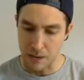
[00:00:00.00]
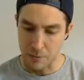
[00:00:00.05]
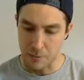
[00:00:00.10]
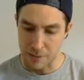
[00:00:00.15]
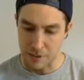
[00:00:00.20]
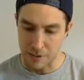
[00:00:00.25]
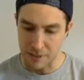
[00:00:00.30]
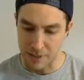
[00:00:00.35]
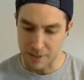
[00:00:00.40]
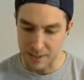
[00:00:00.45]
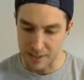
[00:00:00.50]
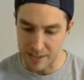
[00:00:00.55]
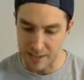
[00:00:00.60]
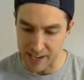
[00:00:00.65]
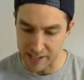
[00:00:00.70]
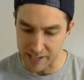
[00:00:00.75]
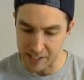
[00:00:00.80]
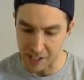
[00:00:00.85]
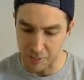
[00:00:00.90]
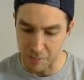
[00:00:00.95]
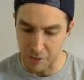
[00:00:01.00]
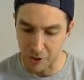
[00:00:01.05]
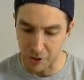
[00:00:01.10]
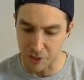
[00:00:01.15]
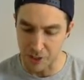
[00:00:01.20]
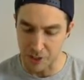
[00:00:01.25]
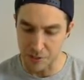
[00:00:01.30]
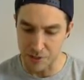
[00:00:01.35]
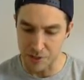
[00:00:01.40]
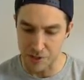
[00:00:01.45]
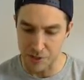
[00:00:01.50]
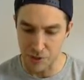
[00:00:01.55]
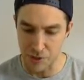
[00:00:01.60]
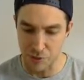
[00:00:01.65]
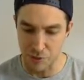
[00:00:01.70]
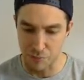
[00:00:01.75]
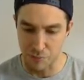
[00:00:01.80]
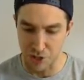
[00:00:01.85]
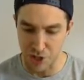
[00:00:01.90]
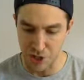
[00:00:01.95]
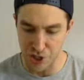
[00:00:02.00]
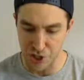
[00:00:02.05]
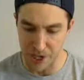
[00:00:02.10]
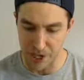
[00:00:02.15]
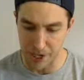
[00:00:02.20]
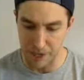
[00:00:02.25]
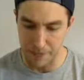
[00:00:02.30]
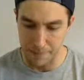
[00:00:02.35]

with the tanking ability, which I do appreciate.